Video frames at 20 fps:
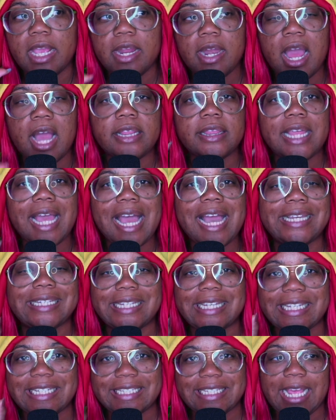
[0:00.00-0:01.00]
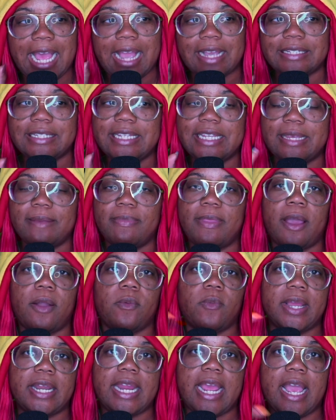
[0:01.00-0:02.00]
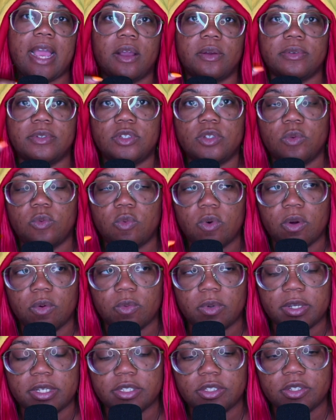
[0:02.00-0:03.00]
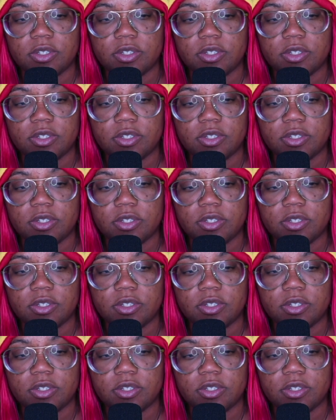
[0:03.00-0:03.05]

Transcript: Not the exact team that went out to Wartwood.